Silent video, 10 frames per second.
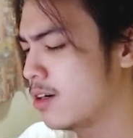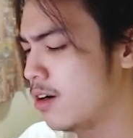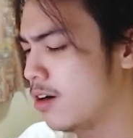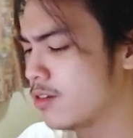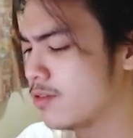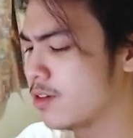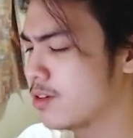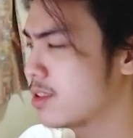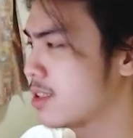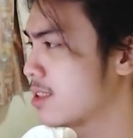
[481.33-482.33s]
old phones
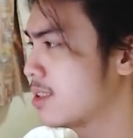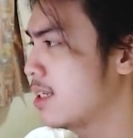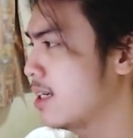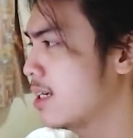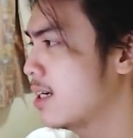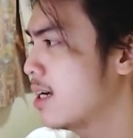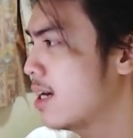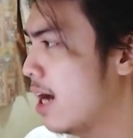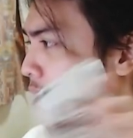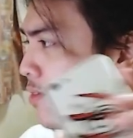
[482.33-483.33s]
such as the
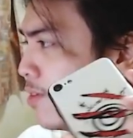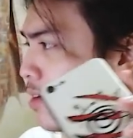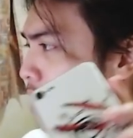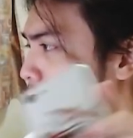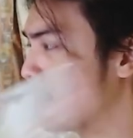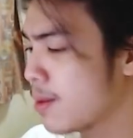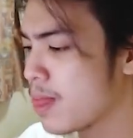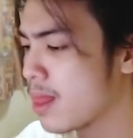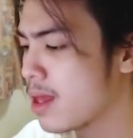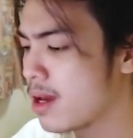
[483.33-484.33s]
iPhone 8.
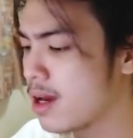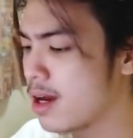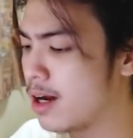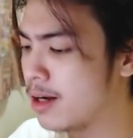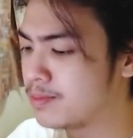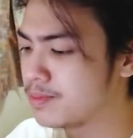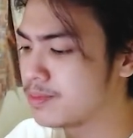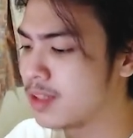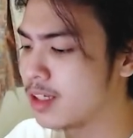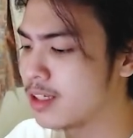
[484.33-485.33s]

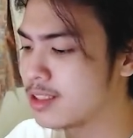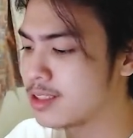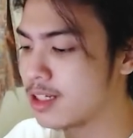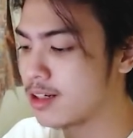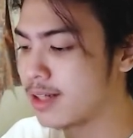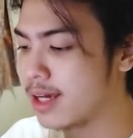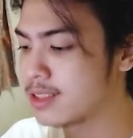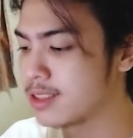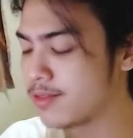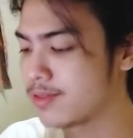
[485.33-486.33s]
You can just click on night
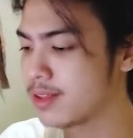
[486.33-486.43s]
shift